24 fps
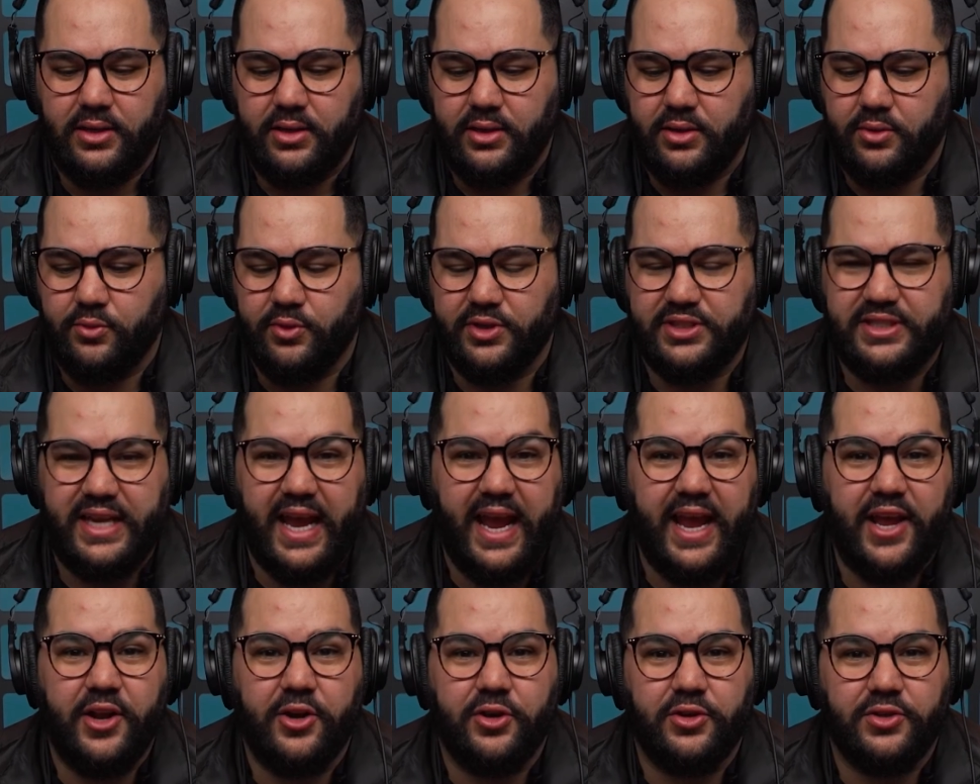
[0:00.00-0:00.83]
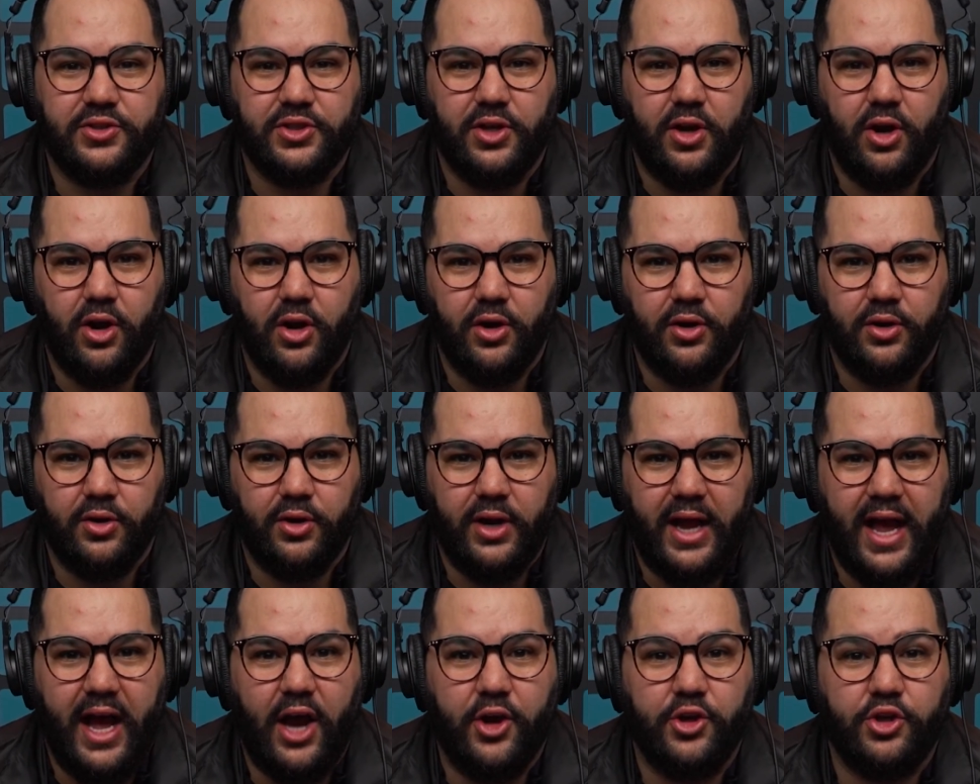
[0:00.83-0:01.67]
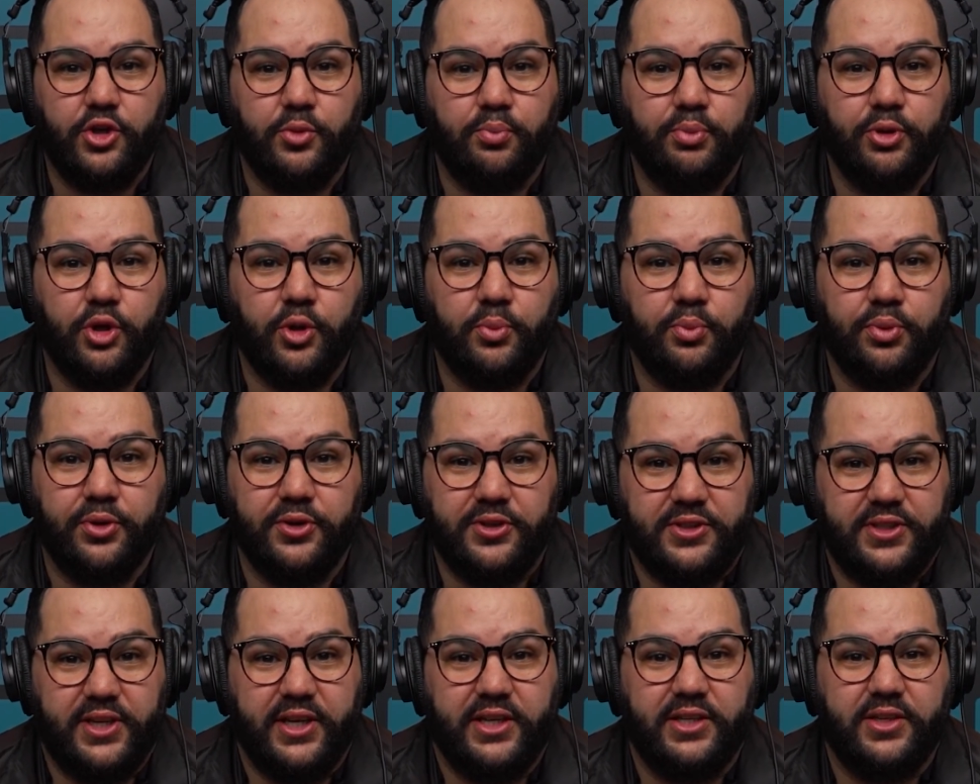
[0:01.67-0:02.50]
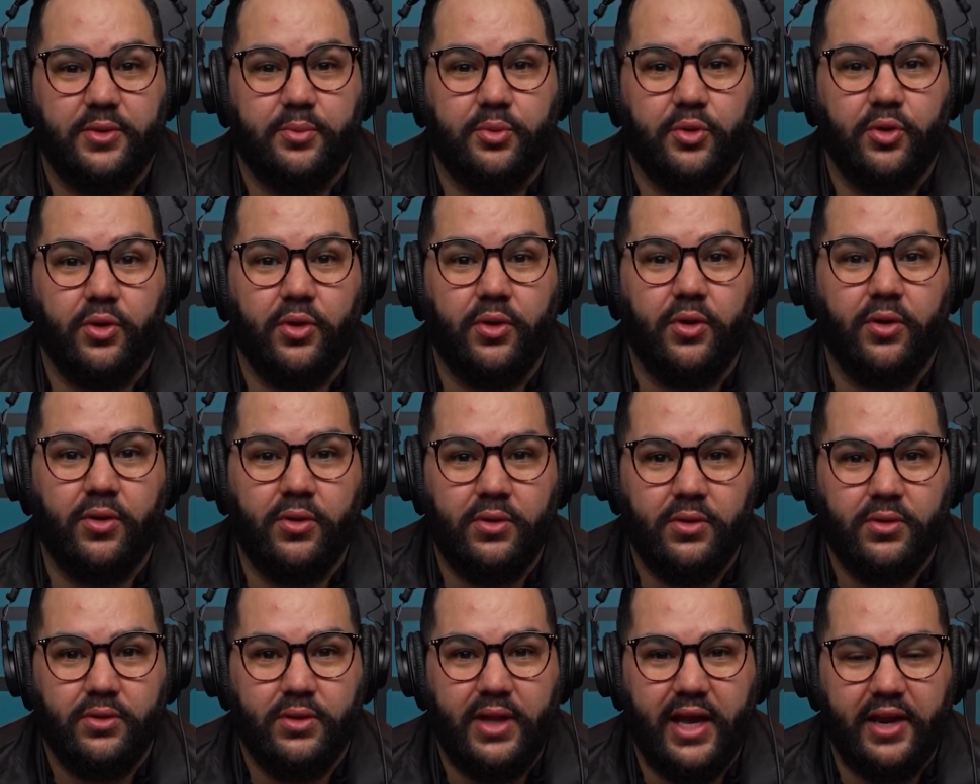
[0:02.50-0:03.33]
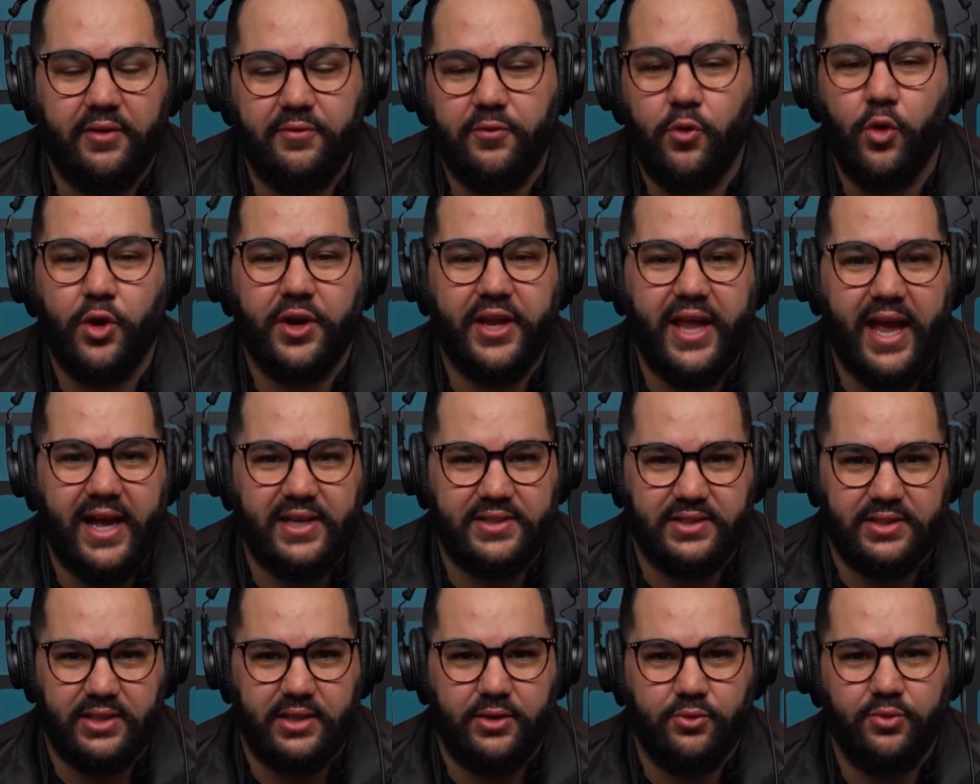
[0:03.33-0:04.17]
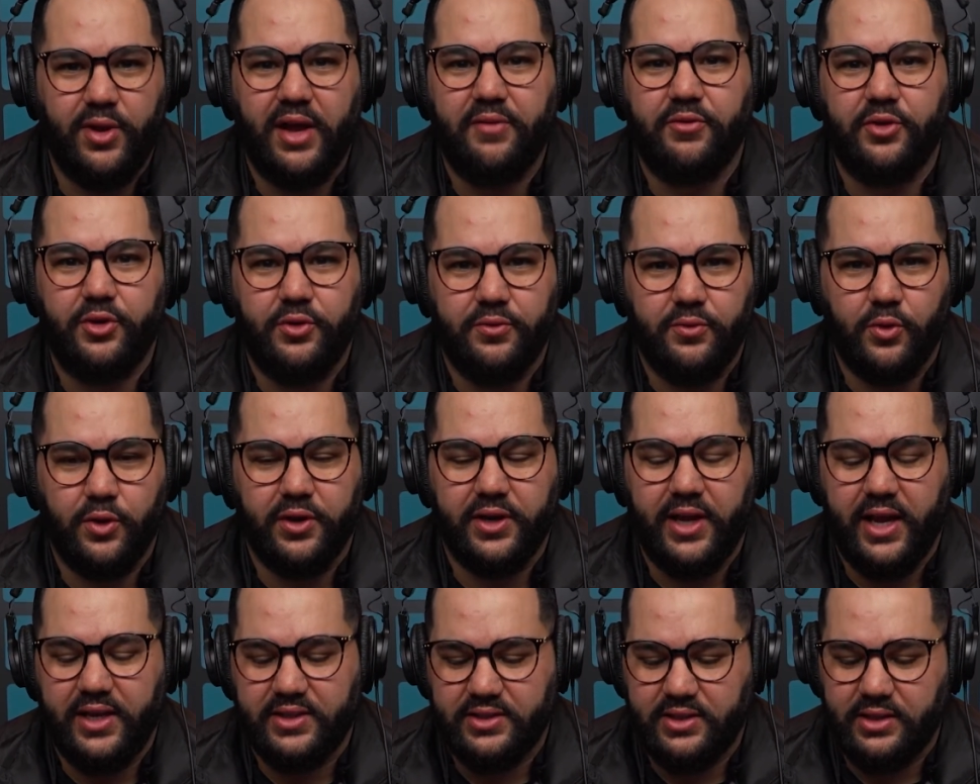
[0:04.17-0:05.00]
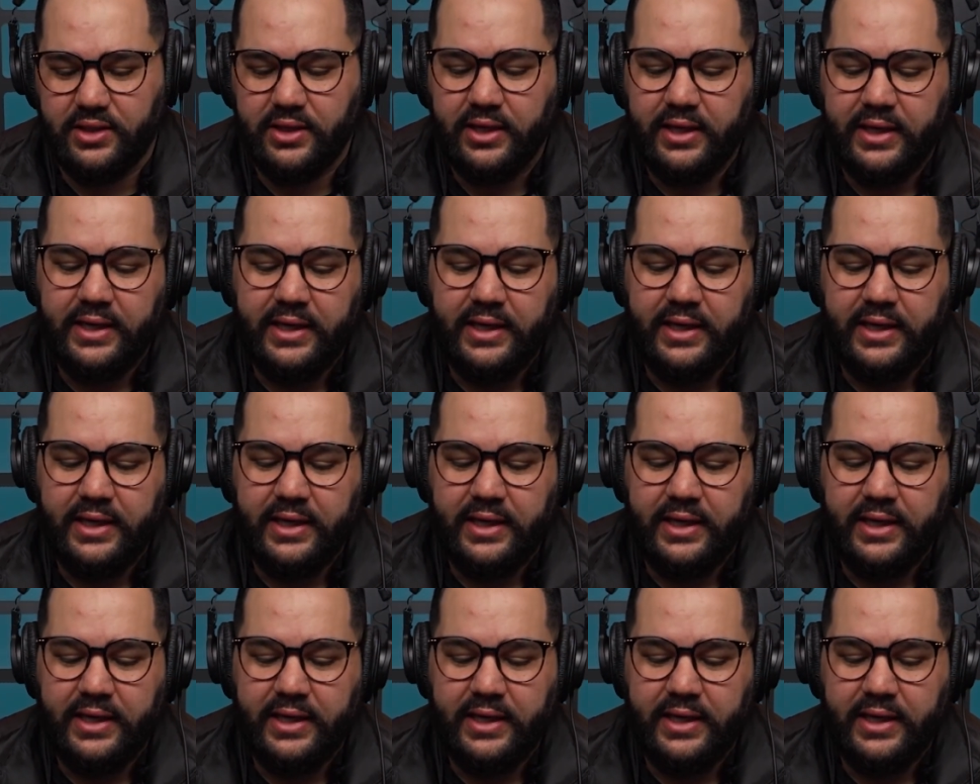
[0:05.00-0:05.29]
retainers are how you build predictable like forecasting, revenue forecasting.